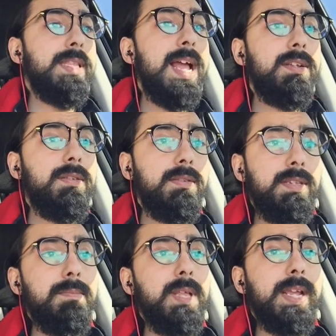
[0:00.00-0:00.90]
but that
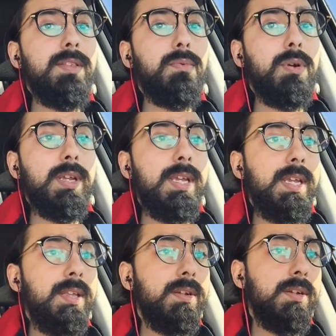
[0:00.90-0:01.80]
doesn't seem like it's
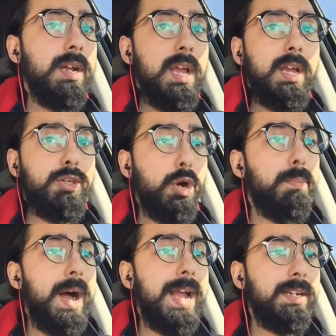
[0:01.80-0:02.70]
working either.
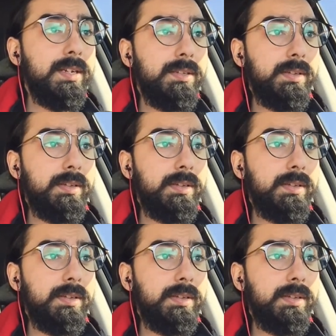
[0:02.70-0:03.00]
Joe Biden